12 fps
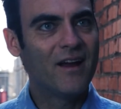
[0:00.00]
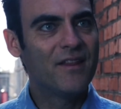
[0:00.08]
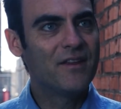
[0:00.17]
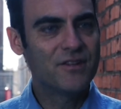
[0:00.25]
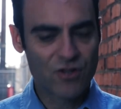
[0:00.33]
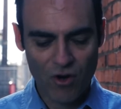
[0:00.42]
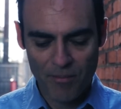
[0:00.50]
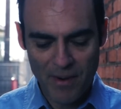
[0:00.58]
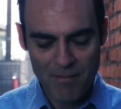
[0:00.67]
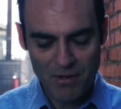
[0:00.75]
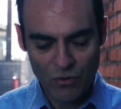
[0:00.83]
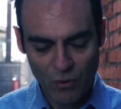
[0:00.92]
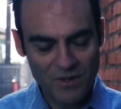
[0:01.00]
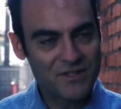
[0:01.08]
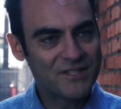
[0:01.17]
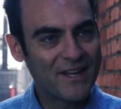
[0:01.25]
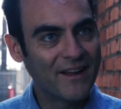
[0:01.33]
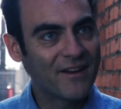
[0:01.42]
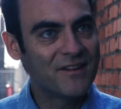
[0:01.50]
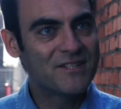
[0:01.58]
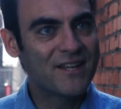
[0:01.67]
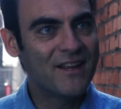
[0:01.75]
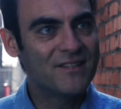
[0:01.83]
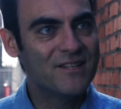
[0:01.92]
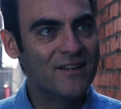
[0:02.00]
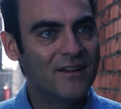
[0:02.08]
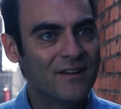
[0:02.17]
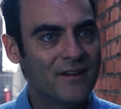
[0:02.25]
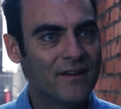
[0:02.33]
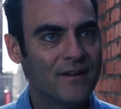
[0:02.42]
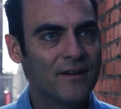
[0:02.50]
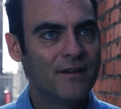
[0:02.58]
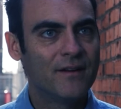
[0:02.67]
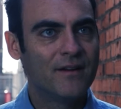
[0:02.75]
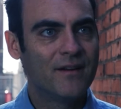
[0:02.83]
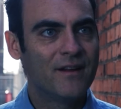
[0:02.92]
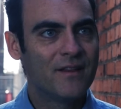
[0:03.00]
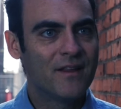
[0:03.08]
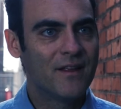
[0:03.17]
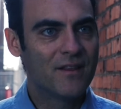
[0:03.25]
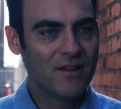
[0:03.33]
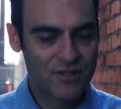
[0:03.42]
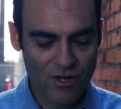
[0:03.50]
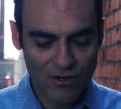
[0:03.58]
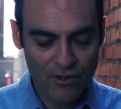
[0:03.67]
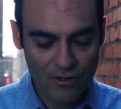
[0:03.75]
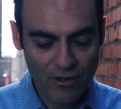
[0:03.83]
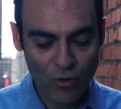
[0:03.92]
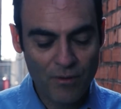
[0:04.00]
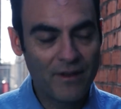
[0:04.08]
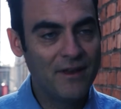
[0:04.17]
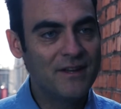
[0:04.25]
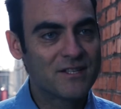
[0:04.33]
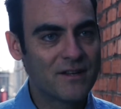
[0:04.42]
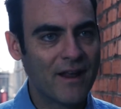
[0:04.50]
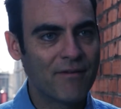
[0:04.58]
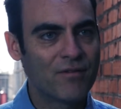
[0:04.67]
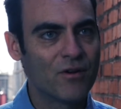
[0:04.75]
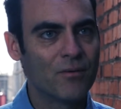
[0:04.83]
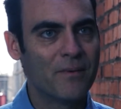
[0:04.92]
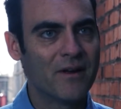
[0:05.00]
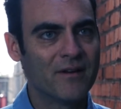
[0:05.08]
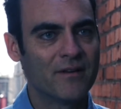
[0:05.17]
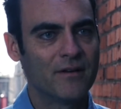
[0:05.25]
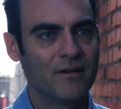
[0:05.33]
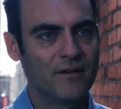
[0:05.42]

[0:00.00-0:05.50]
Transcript: And these are our baby twins, Stan and Stacy. These are your little niece nephew, man.